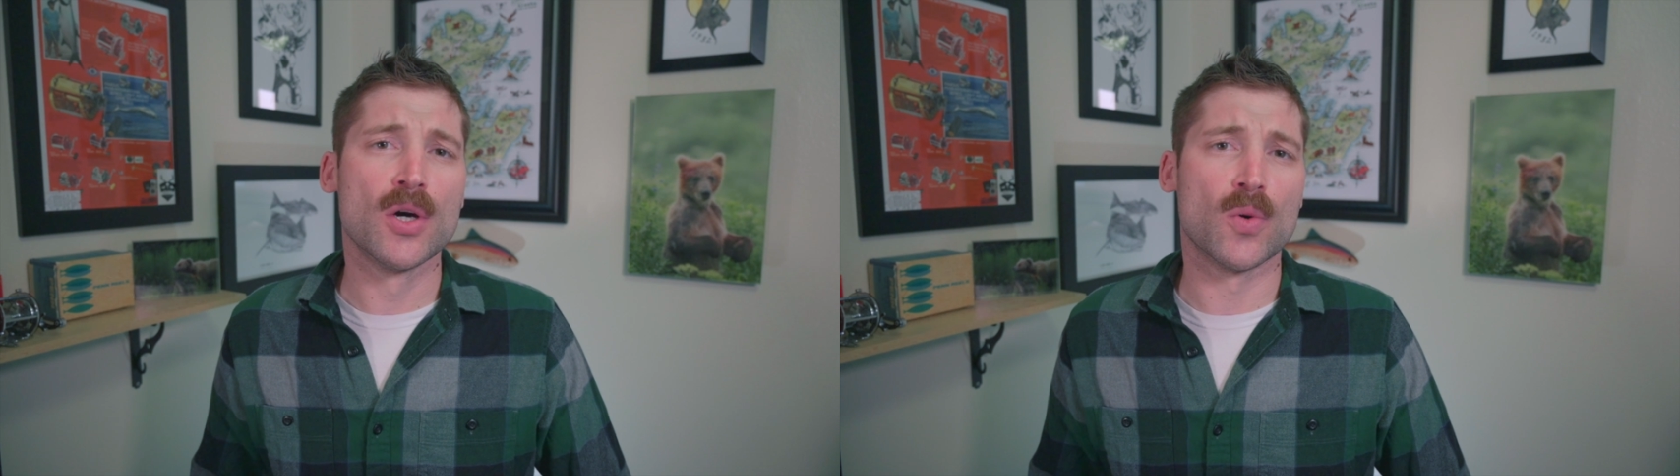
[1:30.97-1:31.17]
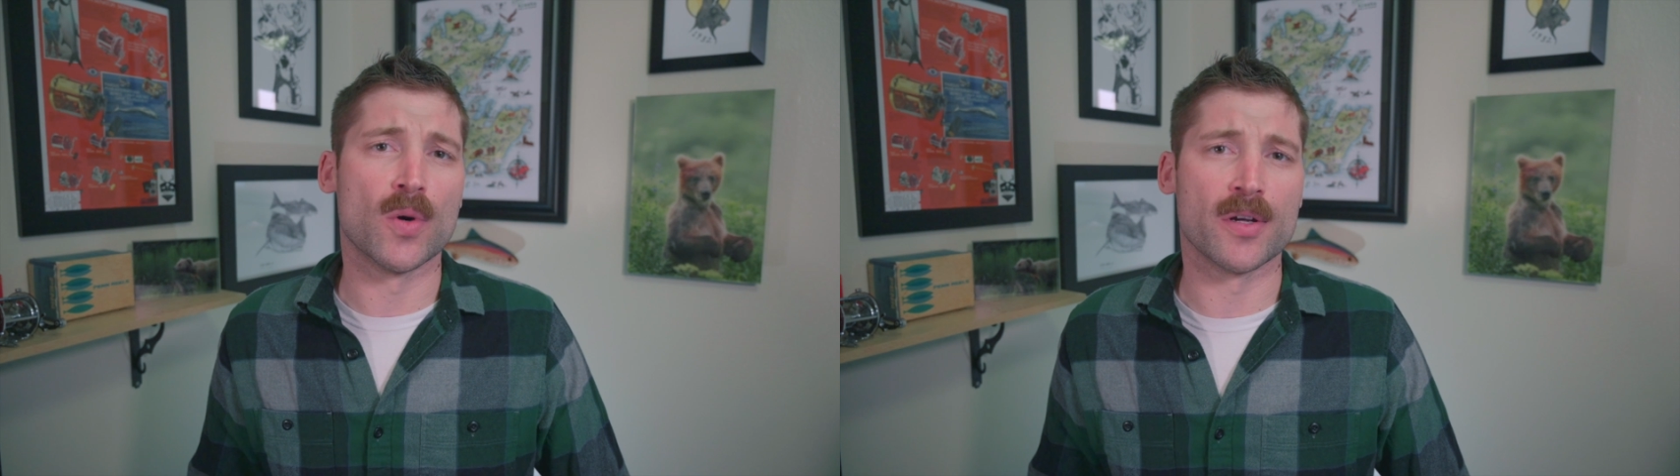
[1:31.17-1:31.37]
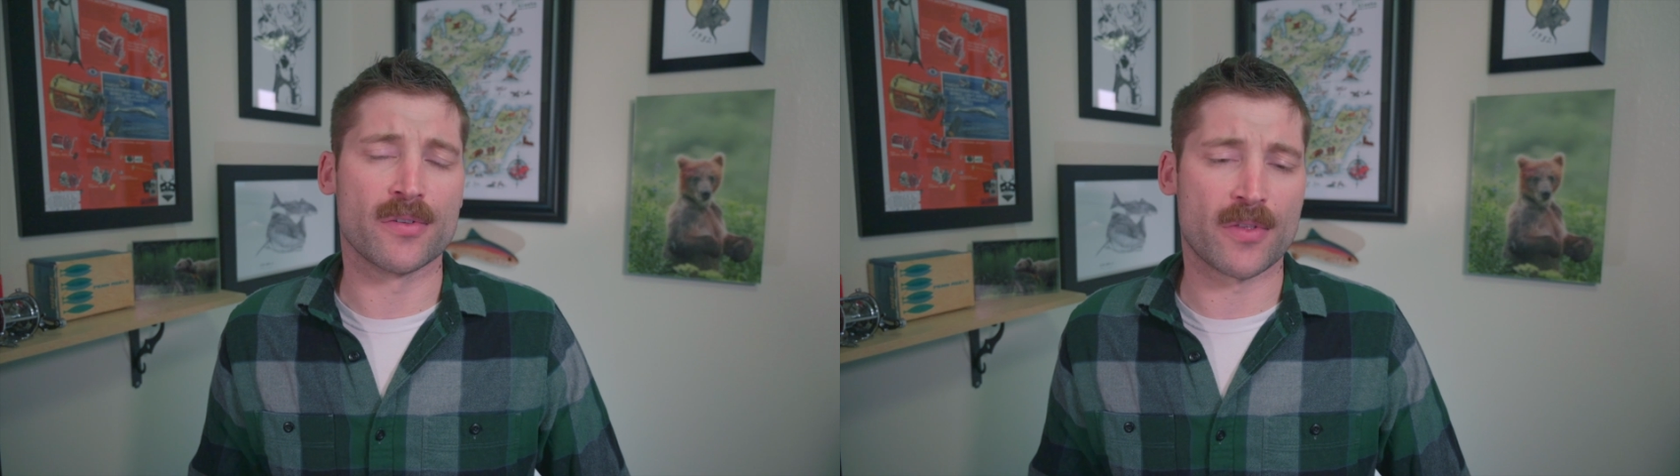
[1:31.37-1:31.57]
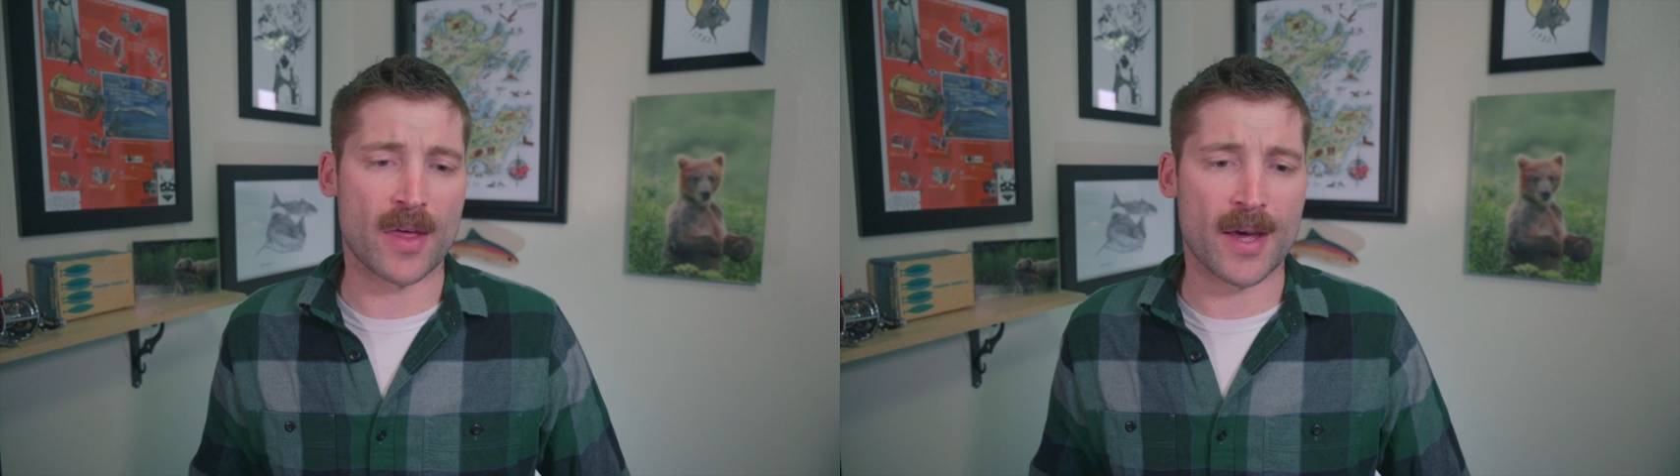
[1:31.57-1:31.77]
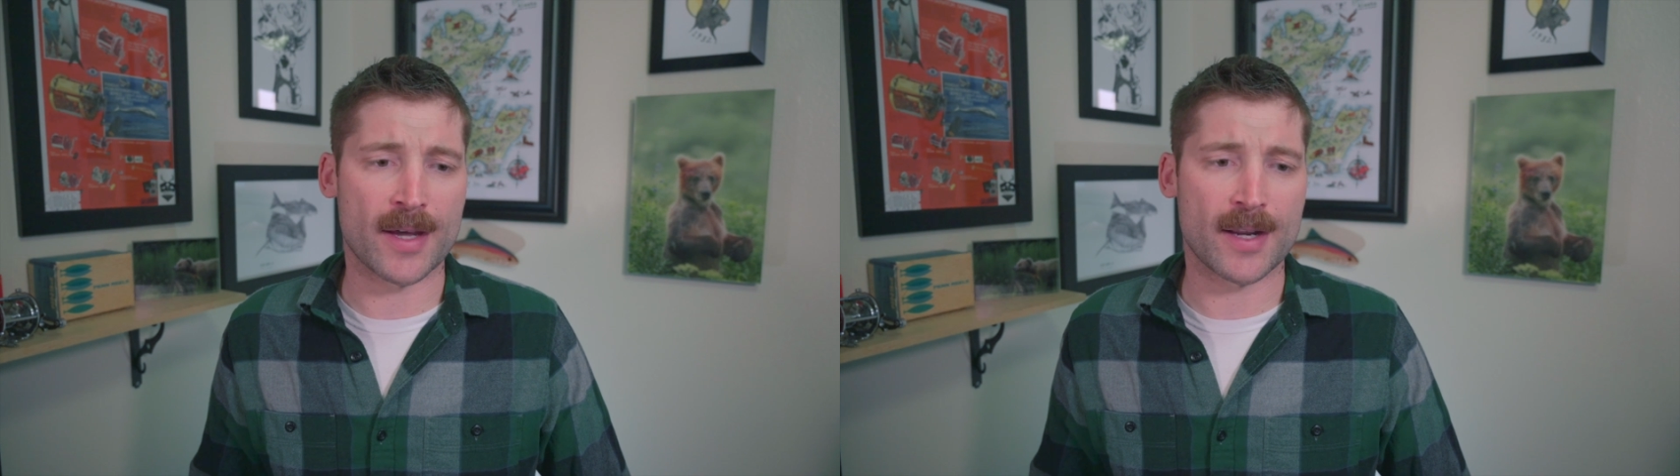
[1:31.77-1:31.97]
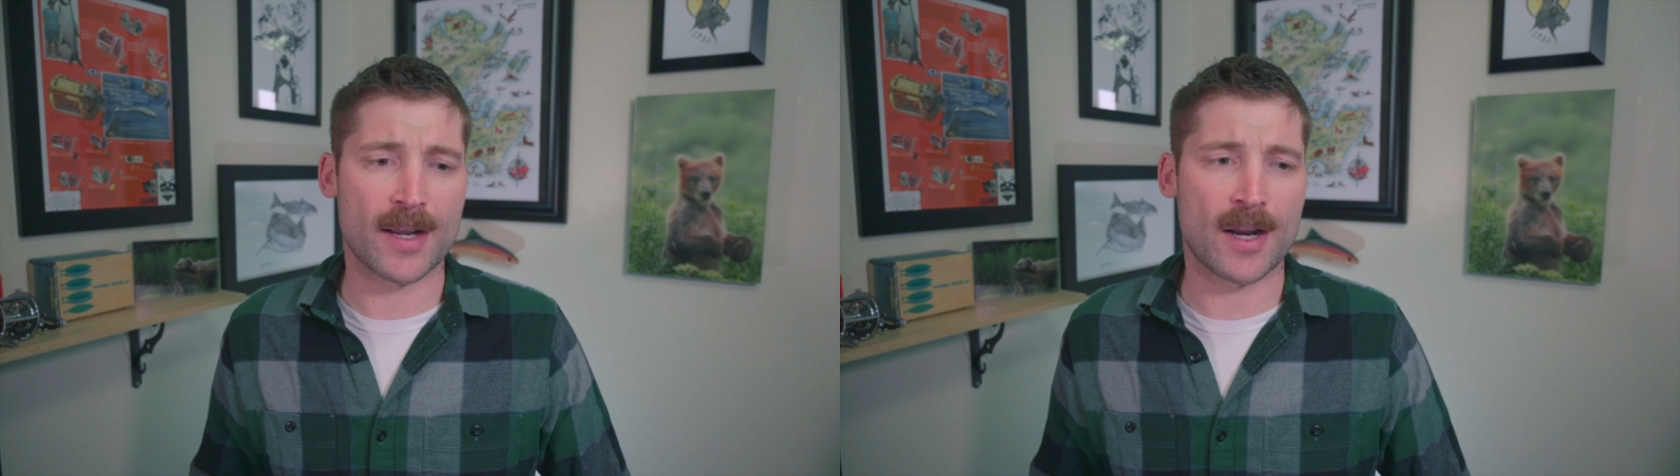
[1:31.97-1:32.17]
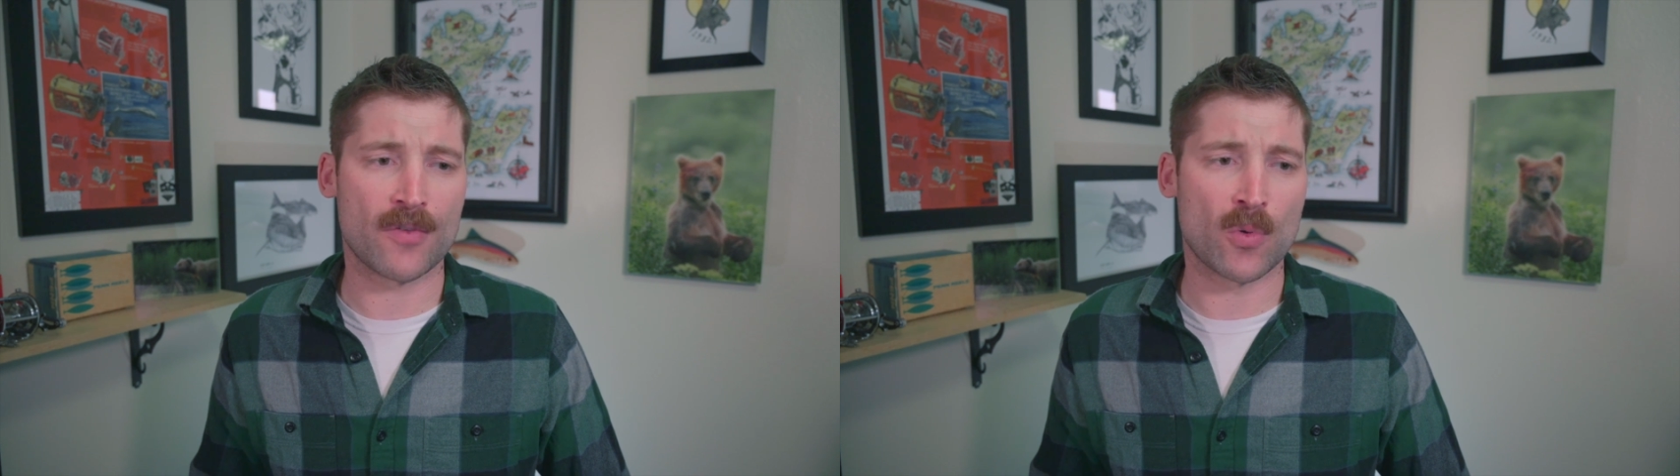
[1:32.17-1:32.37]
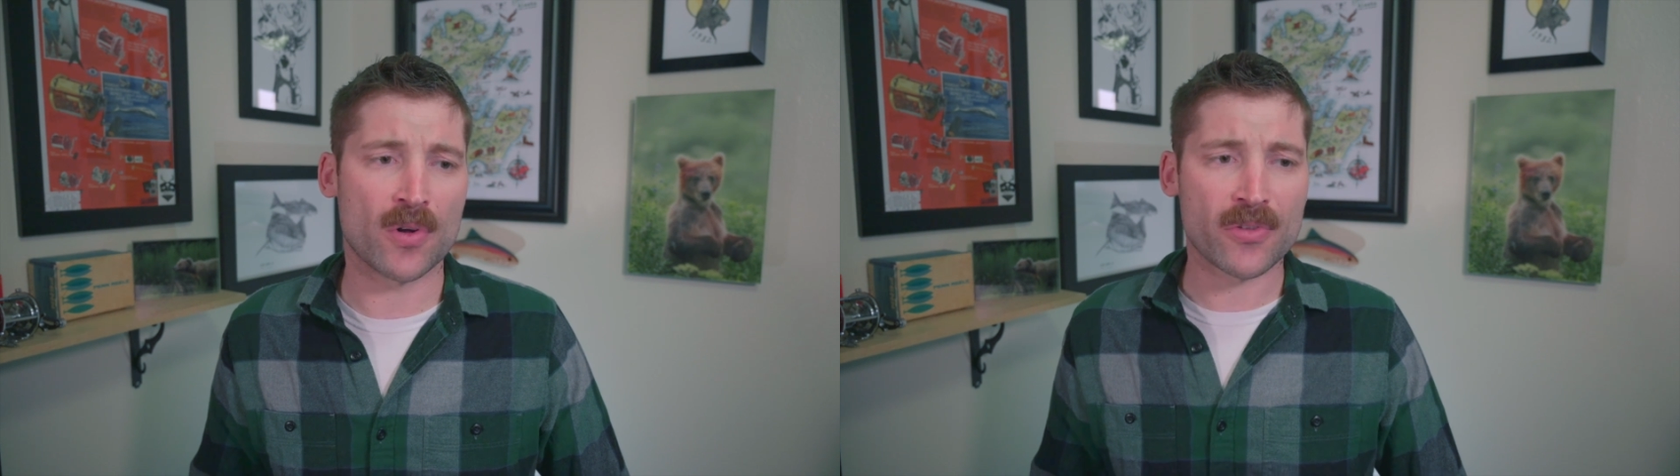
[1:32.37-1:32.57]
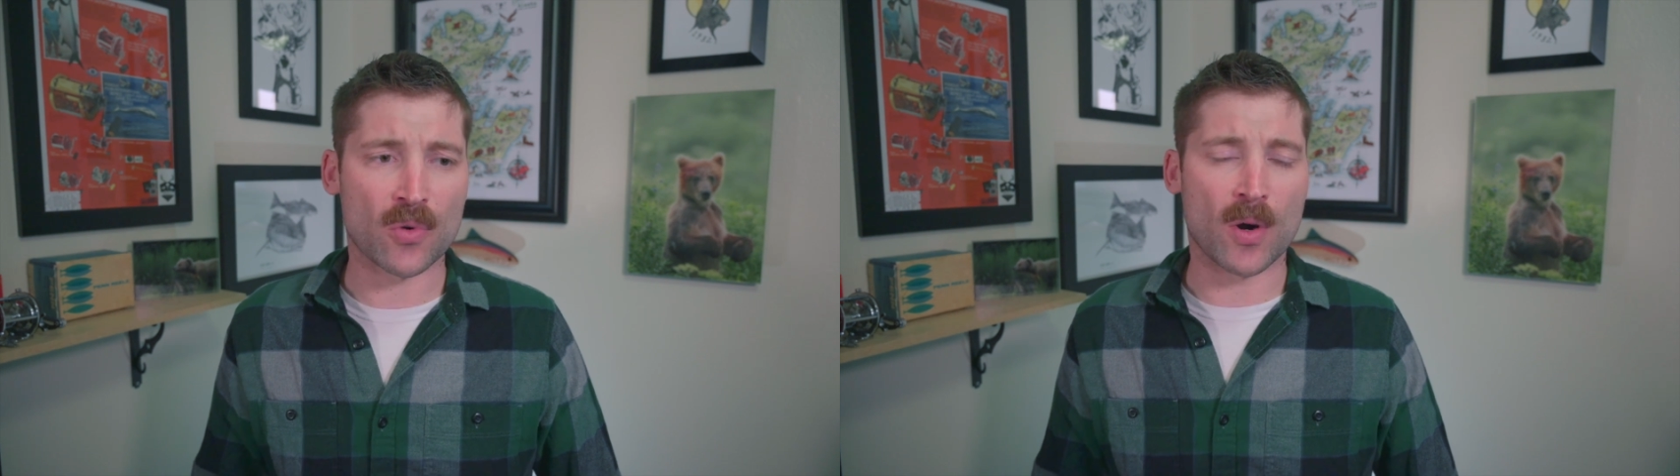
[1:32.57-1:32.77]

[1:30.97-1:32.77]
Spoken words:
was that every once in a